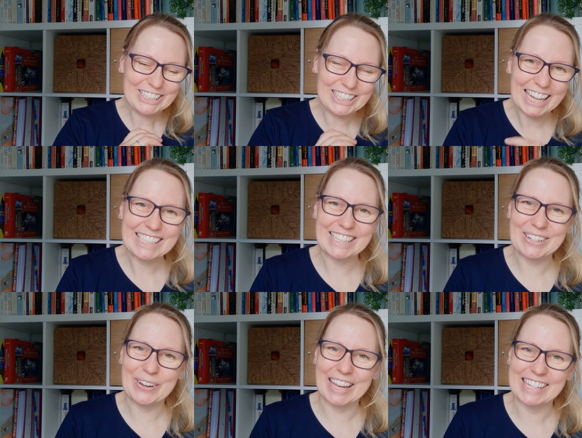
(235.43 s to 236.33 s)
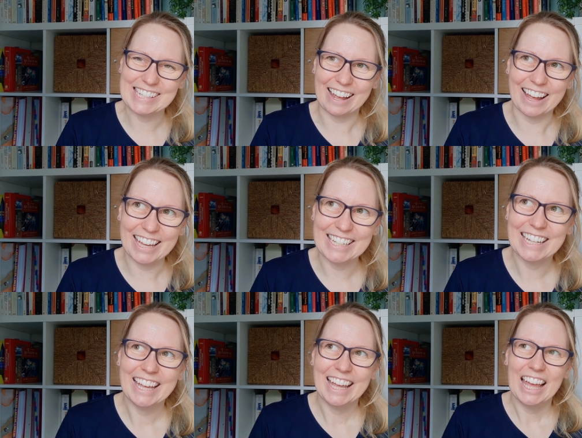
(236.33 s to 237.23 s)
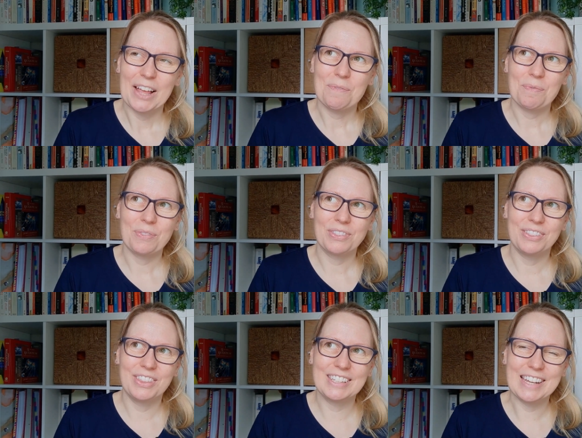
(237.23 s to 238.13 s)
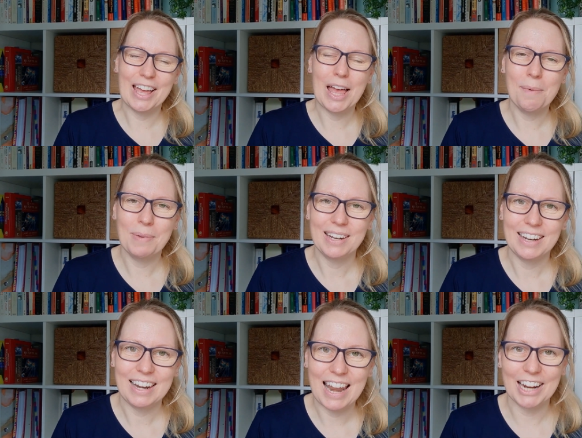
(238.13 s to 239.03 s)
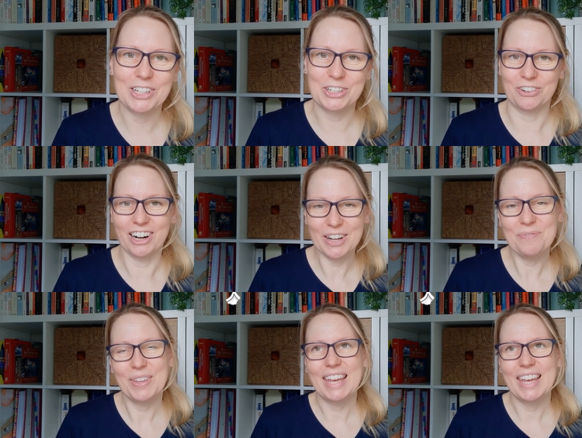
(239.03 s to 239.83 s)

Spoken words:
Just a quick aside, the term lecturer